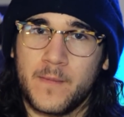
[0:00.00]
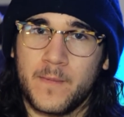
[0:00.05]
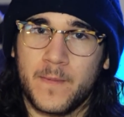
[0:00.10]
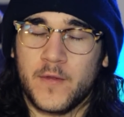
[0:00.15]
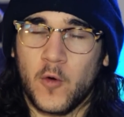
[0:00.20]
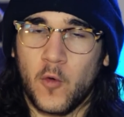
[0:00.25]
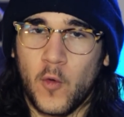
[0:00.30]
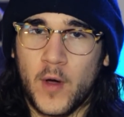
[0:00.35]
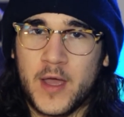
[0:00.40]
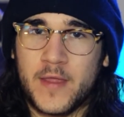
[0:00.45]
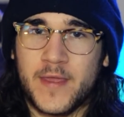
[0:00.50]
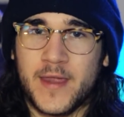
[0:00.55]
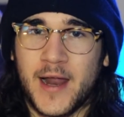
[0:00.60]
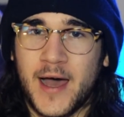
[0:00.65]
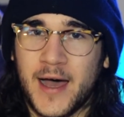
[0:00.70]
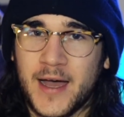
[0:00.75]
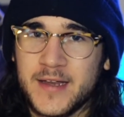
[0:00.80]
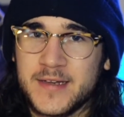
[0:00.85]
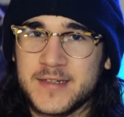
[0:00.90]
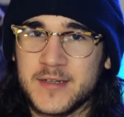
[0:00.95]
The way that
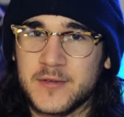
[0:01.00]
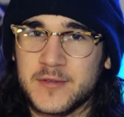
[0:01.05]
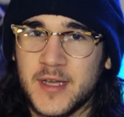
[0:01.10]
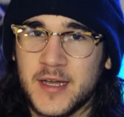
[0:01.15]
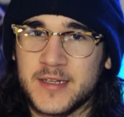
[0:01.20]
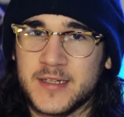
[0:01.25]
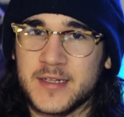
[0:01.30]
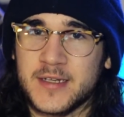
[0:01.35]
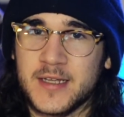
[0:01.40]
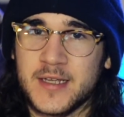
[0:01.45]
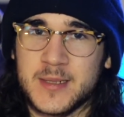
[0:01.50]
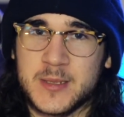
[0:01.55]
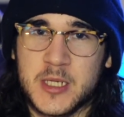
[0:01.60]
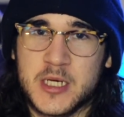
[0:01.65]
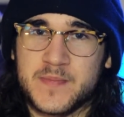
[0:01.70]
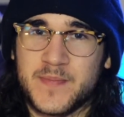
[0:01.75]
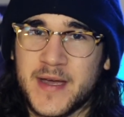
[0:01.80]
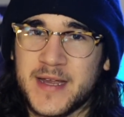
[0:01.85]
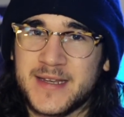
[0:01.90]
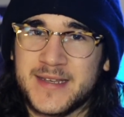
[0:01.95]
ISO does it is
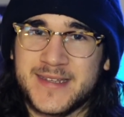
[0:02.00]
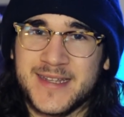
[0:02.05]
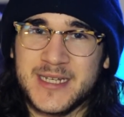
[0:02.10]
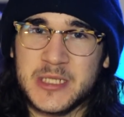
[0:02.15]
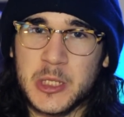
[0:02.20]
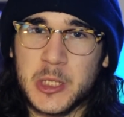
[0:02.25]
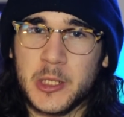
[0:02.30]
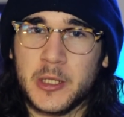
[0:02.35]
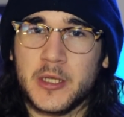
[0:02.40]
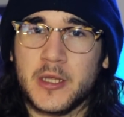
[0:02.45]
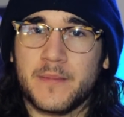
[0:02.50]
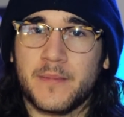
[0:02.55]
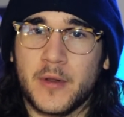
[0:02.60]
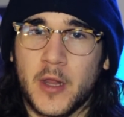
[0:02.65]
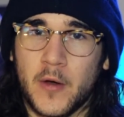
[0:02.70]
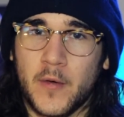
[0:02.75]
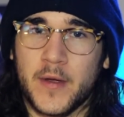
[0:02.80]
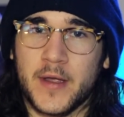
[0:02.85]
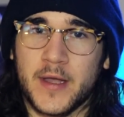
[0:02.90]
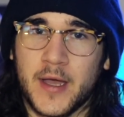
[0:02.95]
just by digitally
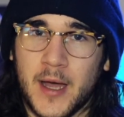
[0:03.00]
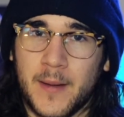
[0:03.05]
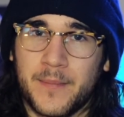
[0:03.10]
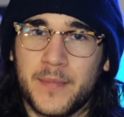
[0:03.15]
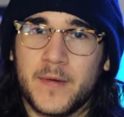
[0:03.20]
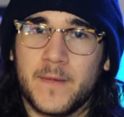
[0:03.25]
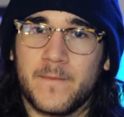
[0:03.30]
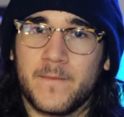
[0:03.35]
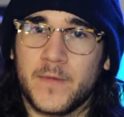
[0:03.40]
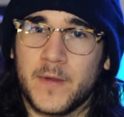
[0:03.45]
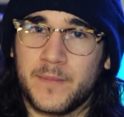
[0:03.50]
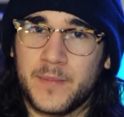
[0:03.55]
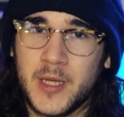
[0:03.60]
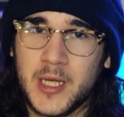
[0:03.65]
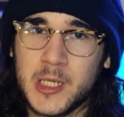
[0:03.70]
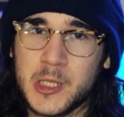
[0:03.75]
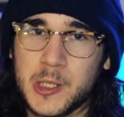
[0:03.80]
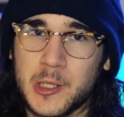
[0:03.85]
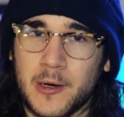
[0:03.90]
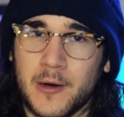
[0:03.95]
blowing up the
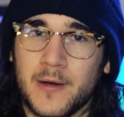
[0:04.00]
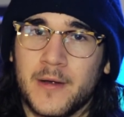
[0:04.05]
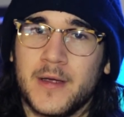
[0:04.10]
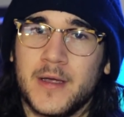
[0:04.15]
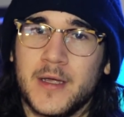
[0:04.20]
picture